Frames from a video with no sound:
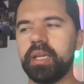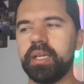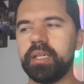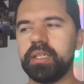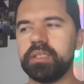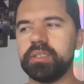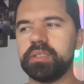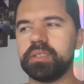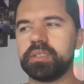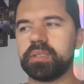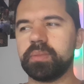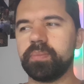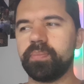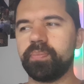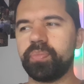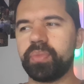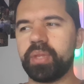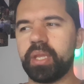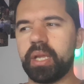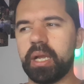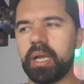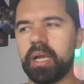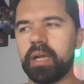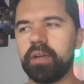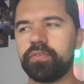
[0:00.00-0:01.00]
as
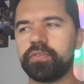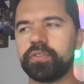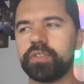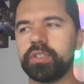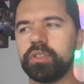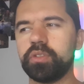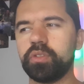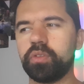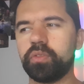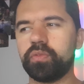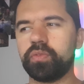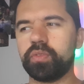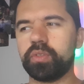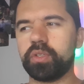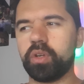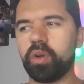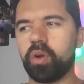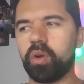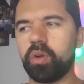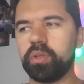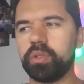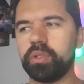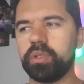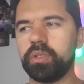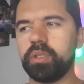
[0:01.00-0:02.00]
after you've
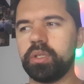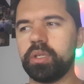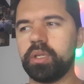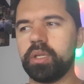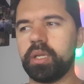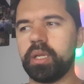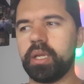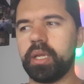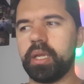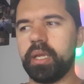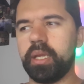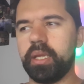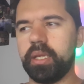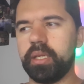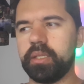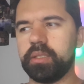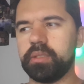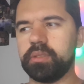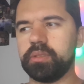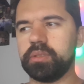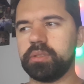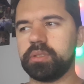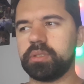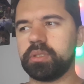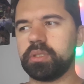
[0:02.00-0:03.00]
gone
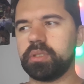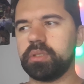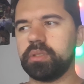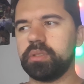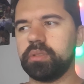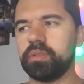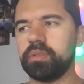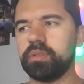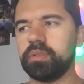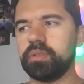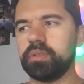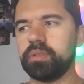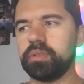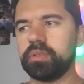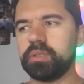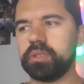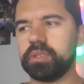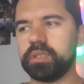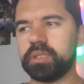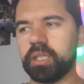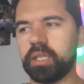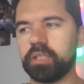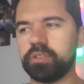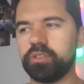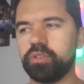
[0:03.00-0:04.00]
and
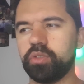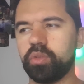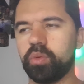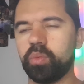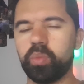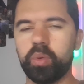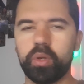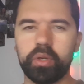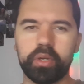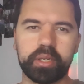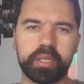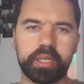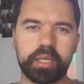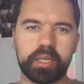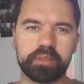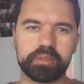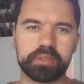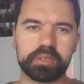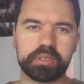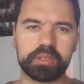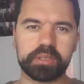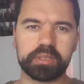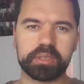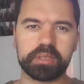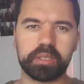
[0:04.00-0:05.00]
done your
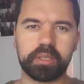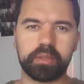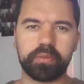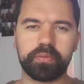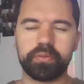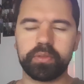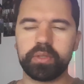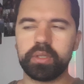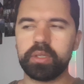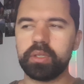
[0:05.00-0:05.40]
workouts and stuff,